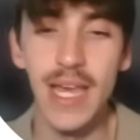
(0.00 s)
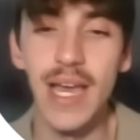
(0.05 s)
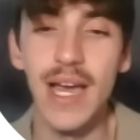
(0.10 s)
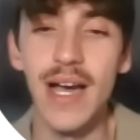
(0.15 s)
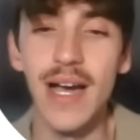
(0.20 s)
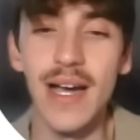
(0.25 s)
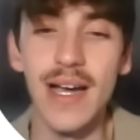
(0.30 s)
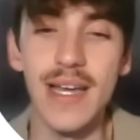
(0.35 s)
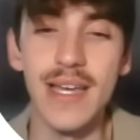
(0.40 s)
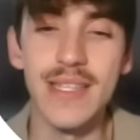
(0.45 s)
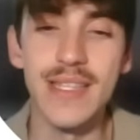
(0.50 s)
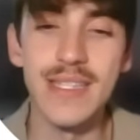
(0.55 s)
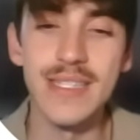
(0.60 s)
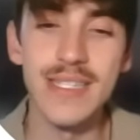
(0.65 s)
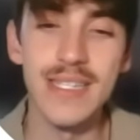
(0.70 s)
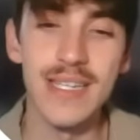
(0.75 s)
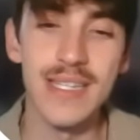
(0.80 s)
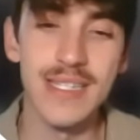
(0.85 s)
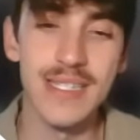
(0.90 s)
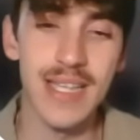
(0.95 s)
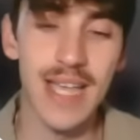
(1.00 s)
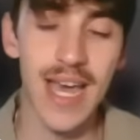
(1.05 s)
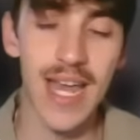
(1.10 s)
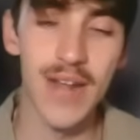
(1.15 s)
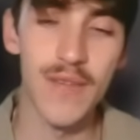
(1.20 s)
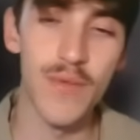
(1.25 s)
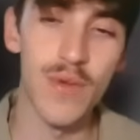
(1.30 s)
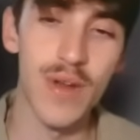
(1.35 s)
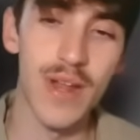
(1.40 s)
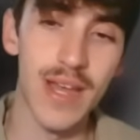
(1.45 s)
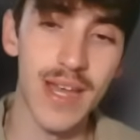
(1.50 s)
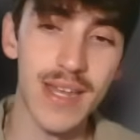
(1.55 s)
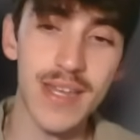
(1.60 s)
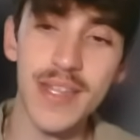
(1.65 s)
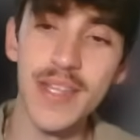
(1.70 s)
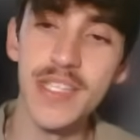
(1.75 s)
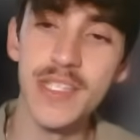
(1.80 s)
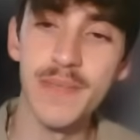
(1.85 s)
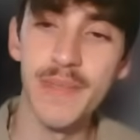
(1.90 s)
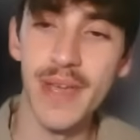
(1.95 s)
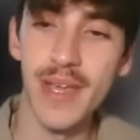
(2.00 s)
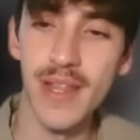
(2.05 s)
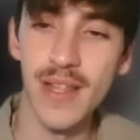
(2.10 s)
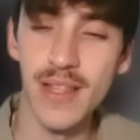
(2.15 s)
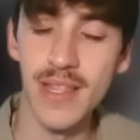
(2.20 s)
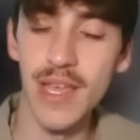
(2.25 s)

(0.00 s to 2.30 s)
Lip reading: And this is kind of what I anticipated.